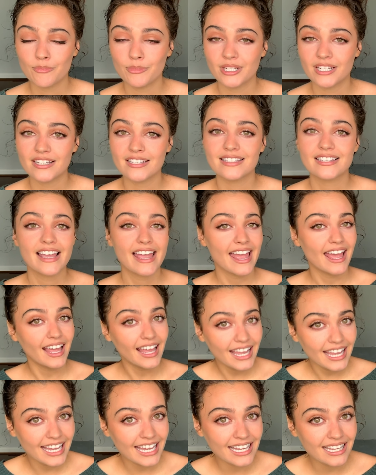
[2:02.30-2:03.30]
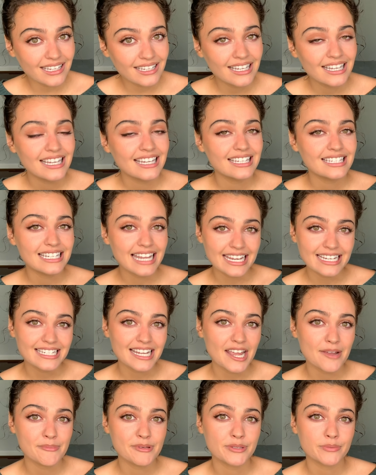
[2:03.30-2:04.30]
because A,
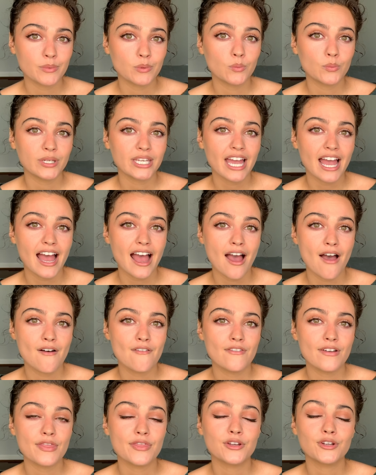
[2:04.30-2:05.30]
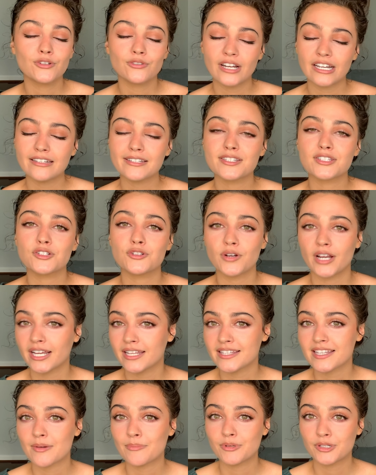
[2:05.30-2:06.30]
nighttime is when we have the greatest
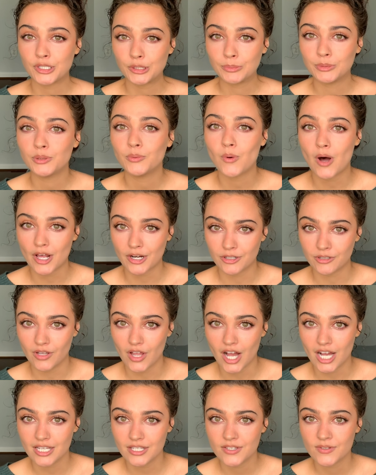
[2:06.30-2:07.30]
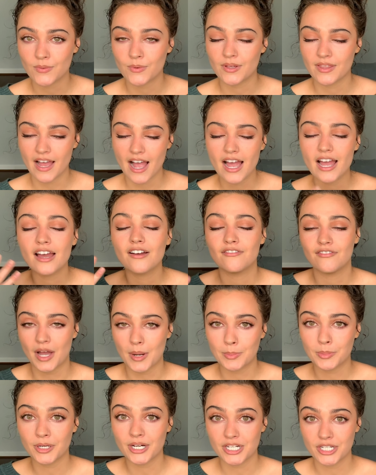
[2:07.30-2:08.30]
transepidermal water loss, or that
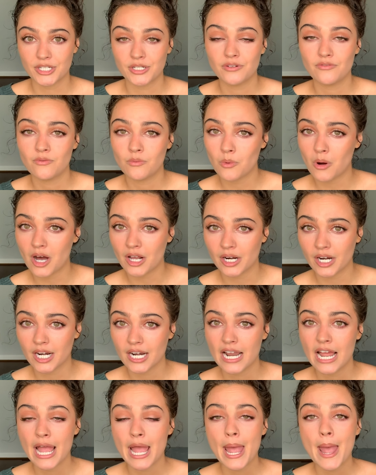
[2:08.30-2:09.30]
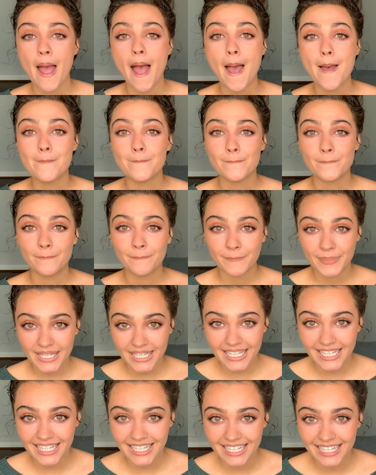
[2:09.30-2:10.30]
evaporation of water, and
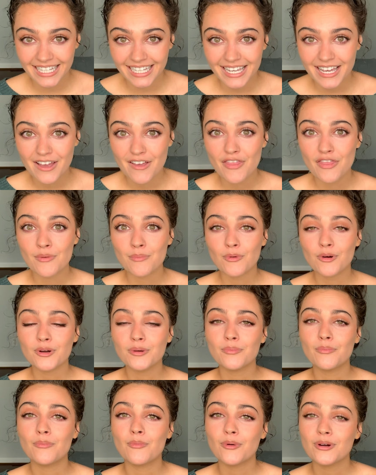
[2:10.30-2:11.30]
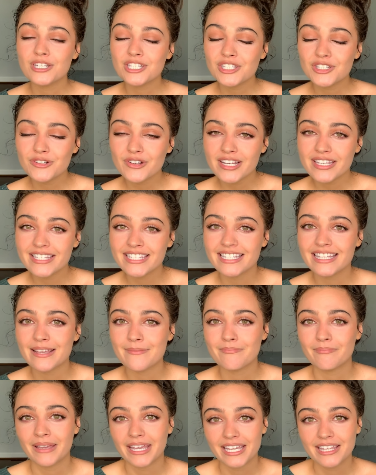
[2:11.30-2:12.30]
B, the more moisturized they
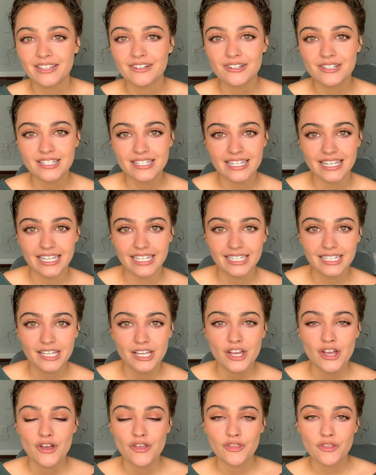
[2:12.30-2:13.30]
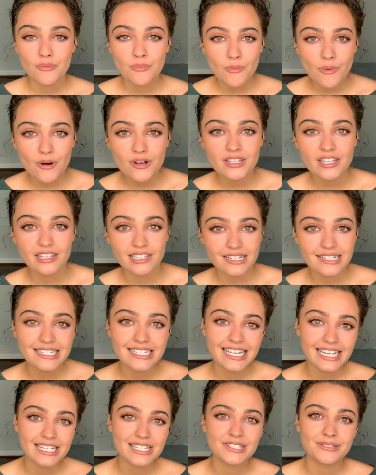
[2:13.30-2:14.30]
make their skin, the more that their
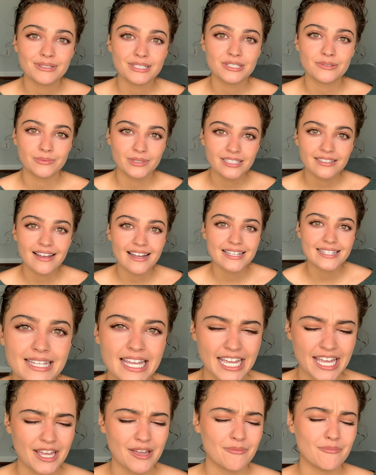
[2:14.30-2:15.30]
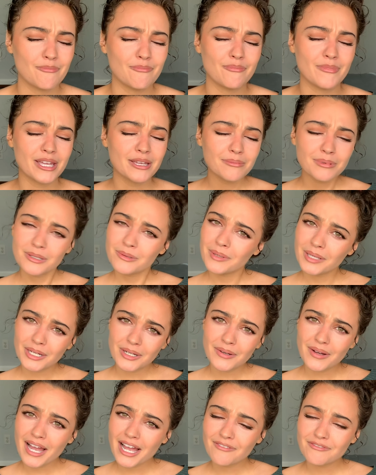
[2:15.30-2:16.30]
skin is going to realize maybe we
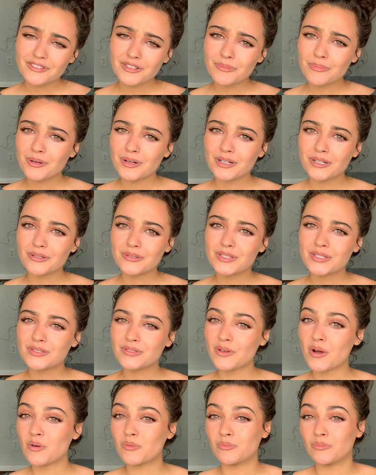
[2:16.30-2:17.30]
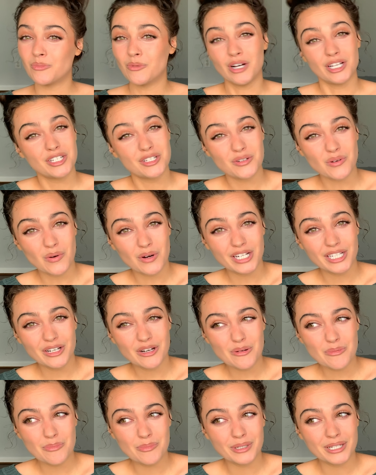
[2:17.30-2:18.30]
don't have to produce so much
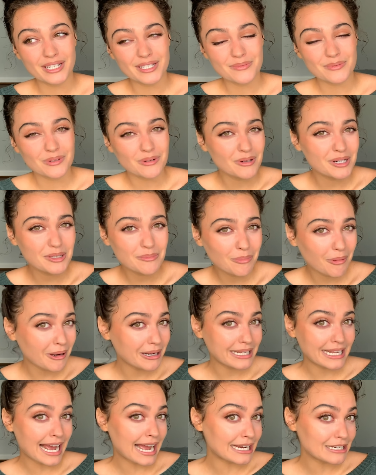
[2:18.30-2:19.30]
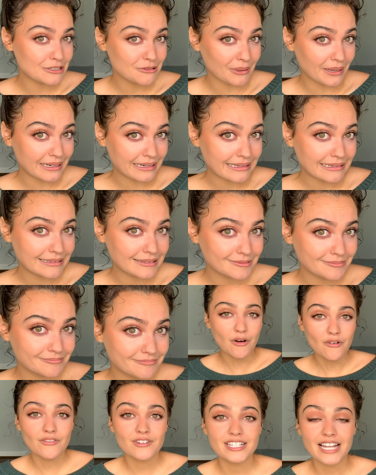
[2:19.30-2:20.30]
oil because we're already pretty hydrated.
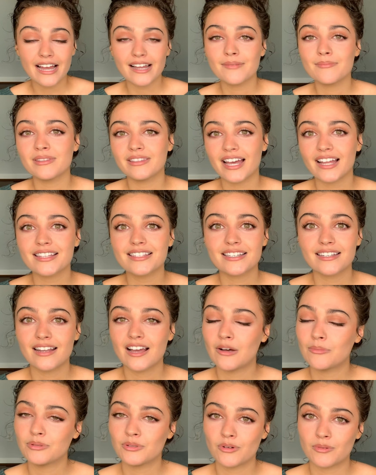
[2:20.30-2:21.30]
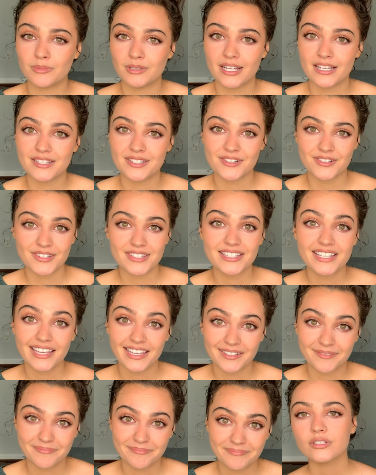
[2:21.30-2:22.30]
Over time, that's gonna help normalize your skin.
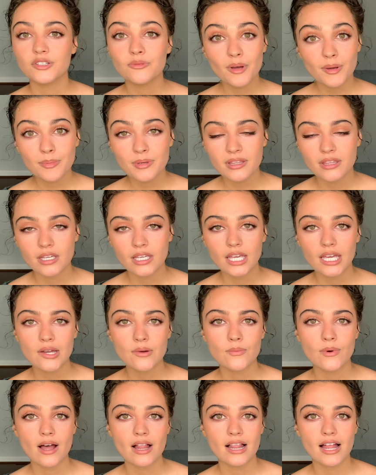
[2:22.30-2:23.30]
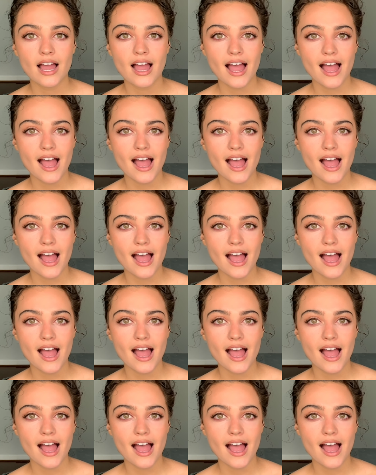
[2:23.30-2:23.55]
You might be thinking, well,